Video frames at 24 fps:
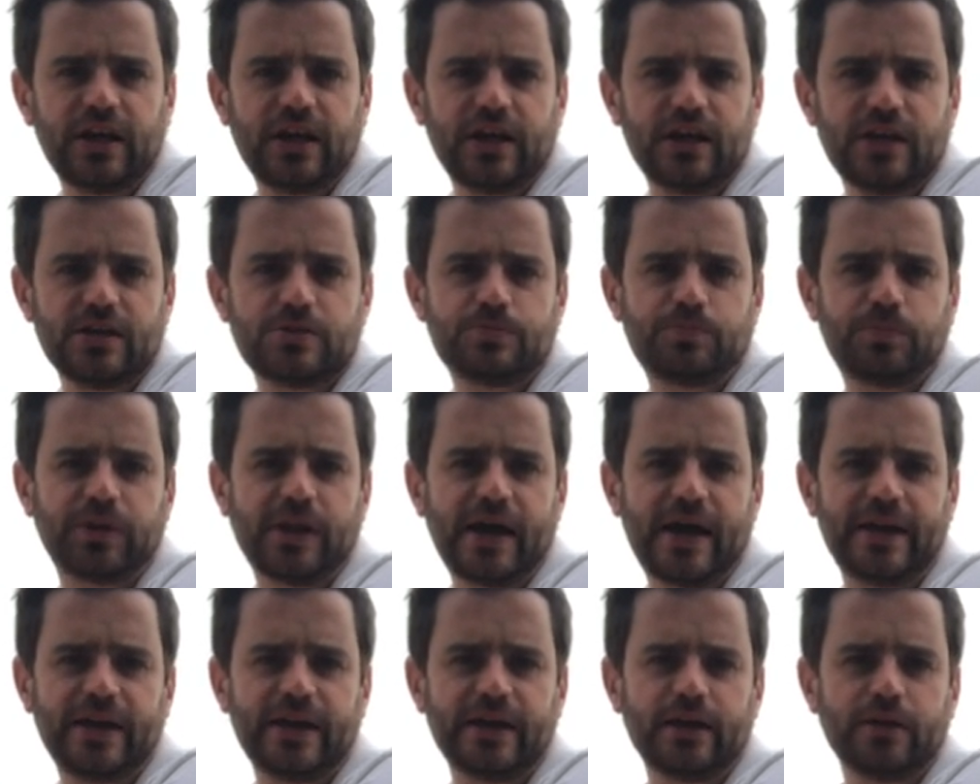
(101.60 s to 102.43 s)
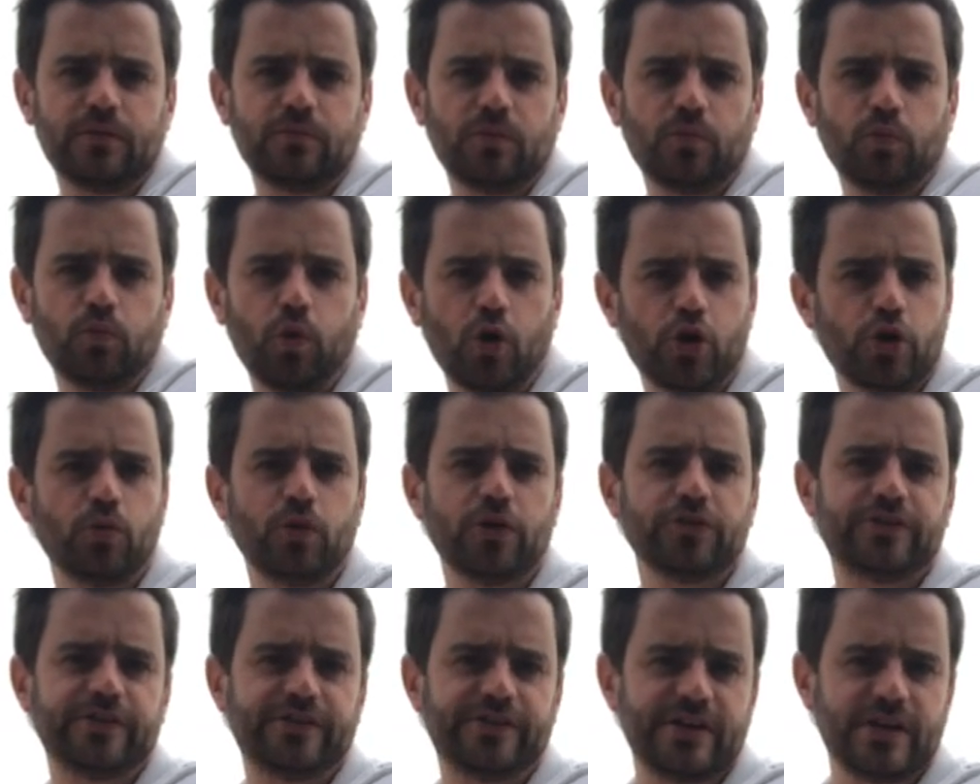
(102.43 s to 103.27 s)
is planning what you
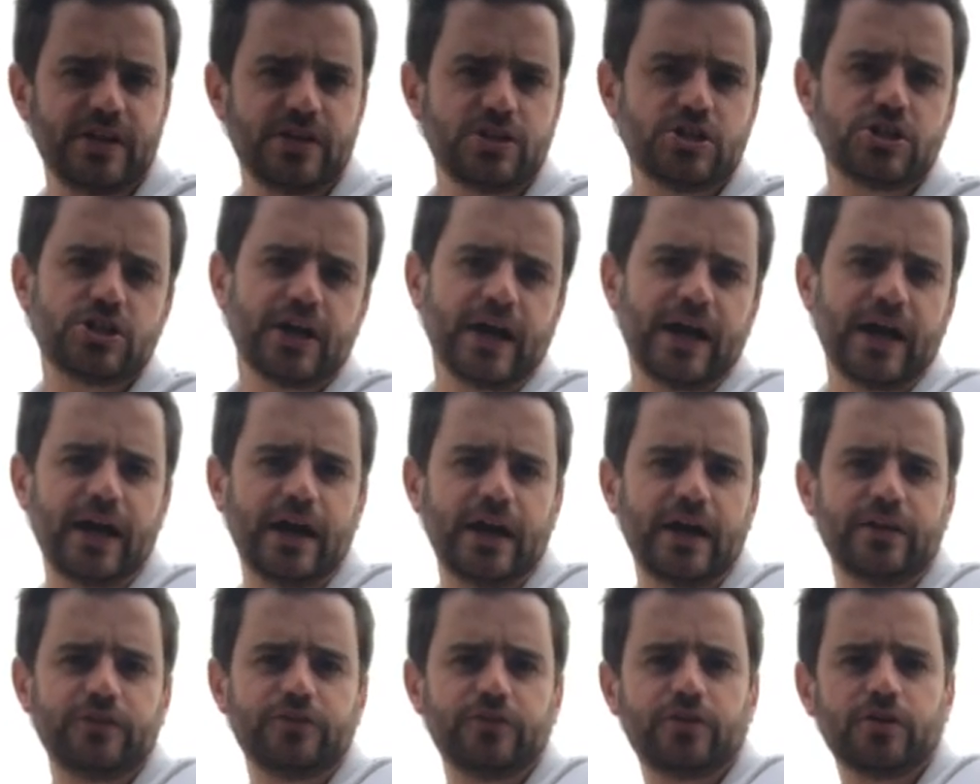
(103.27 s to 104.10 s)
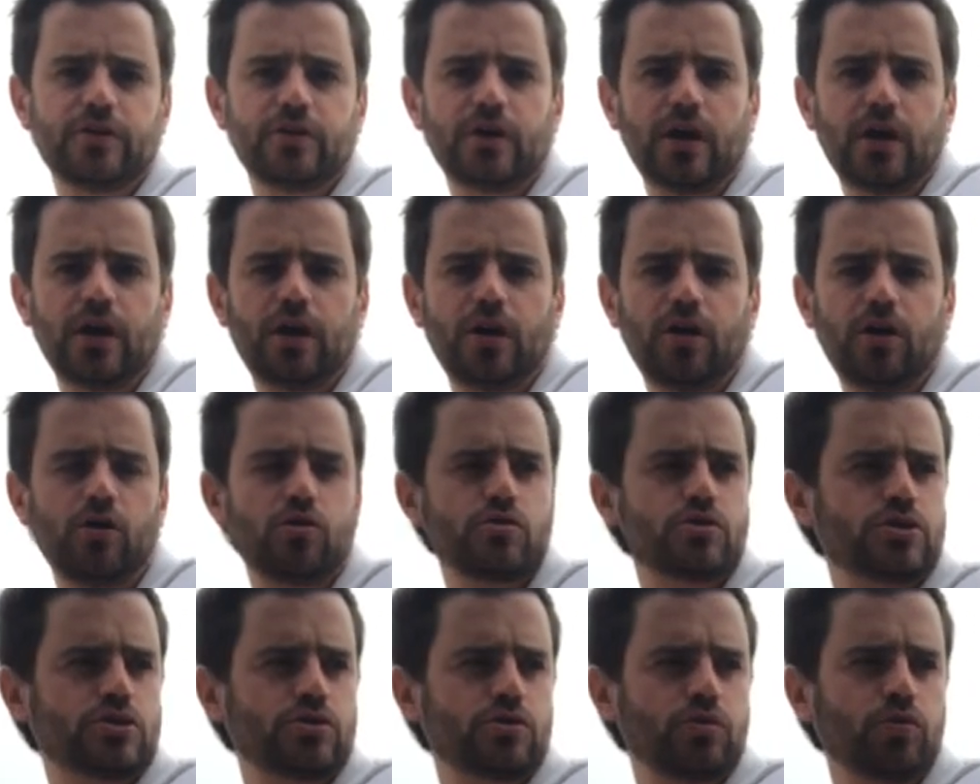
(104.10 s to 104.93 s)
want to teach and
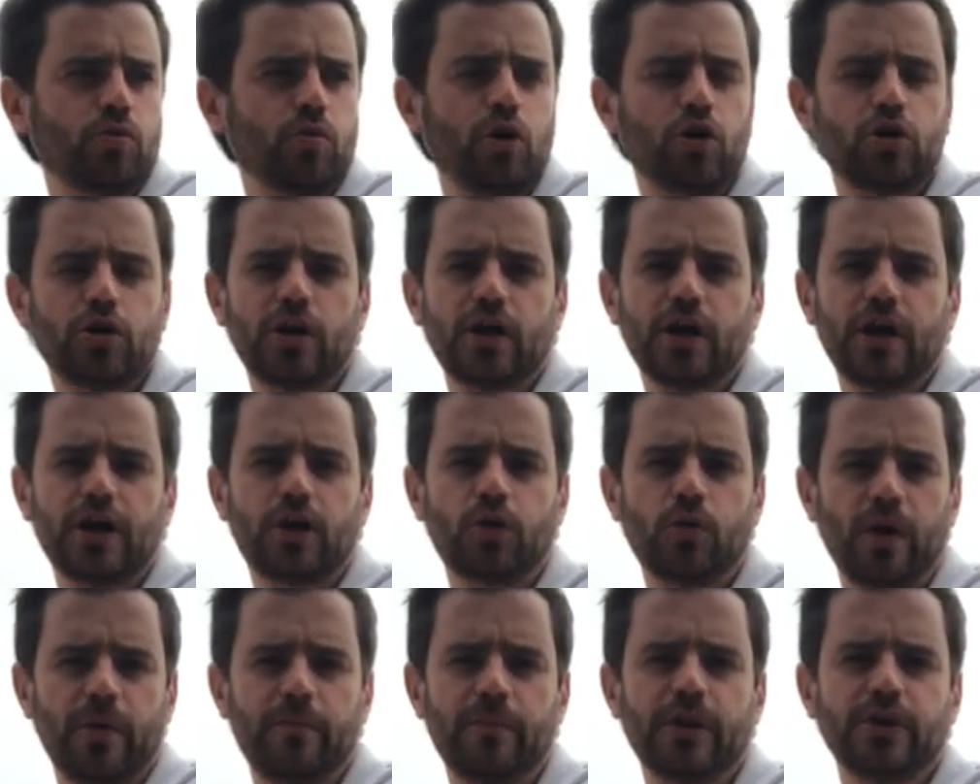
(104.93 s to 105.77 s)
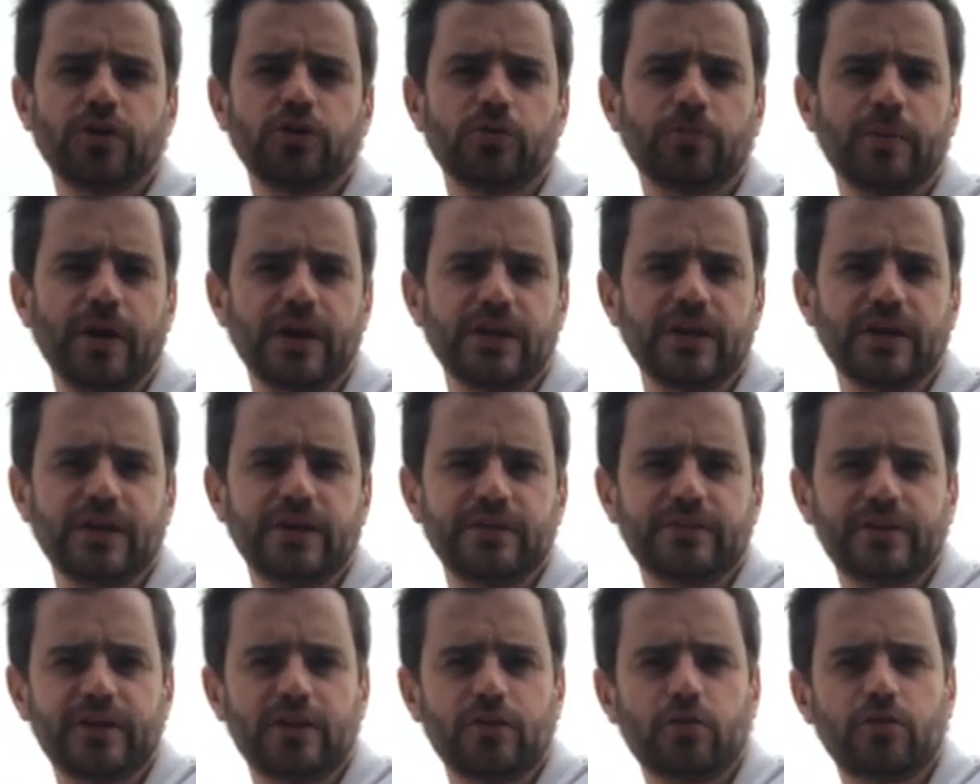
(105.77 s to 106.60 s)
also what equipment you might need
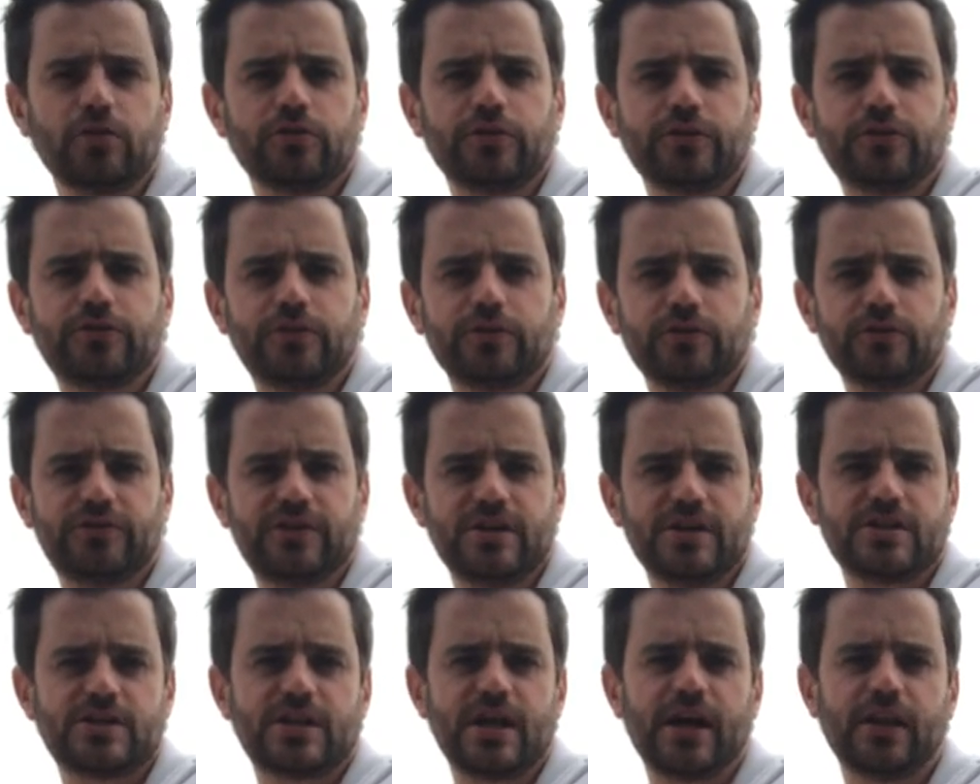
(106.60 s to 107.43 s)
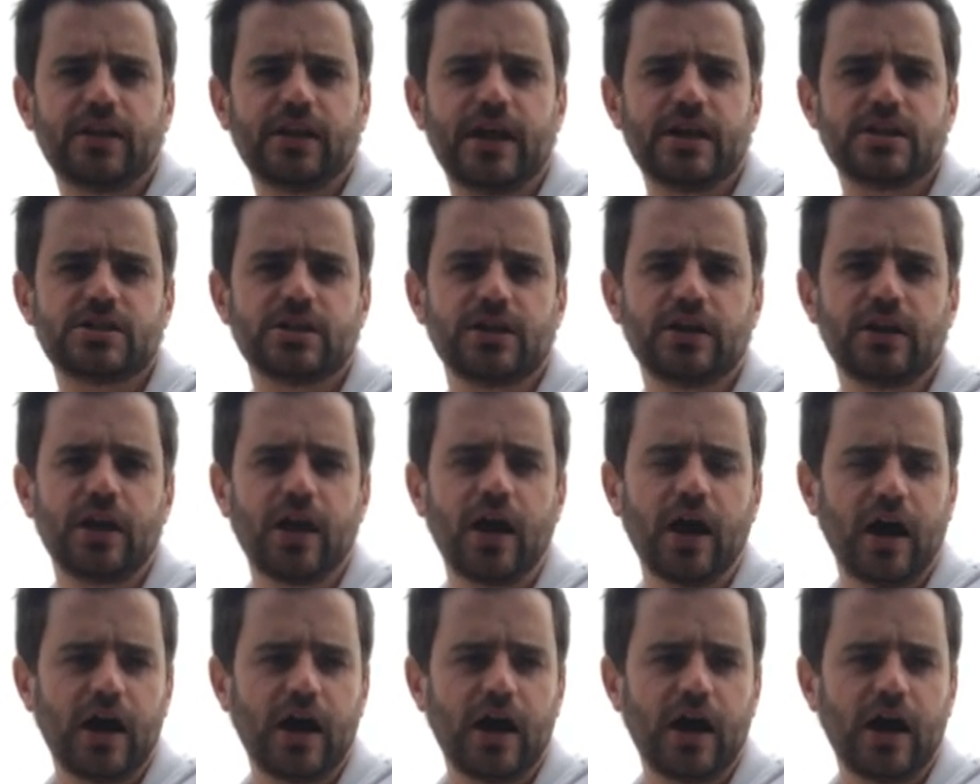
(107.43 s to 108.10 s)
in order to teach that lesson.